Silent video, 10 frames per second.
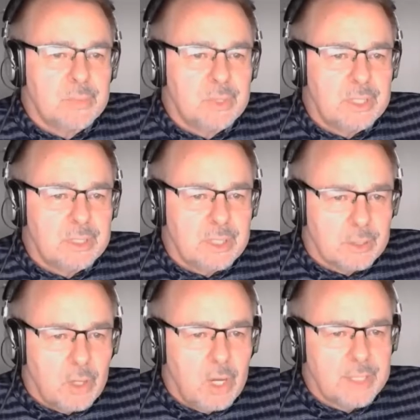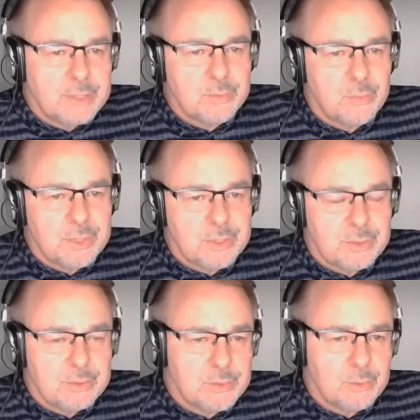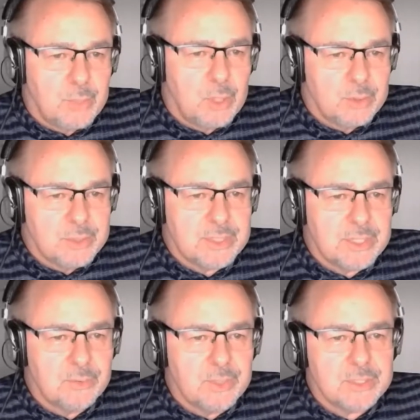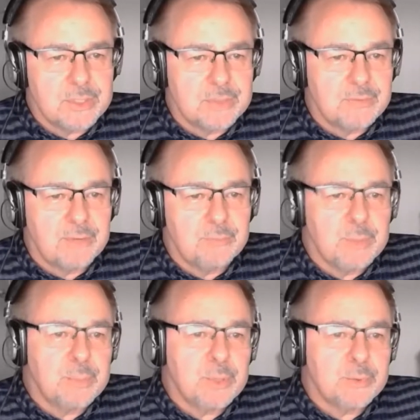it aligns with the sort of policy directions of government,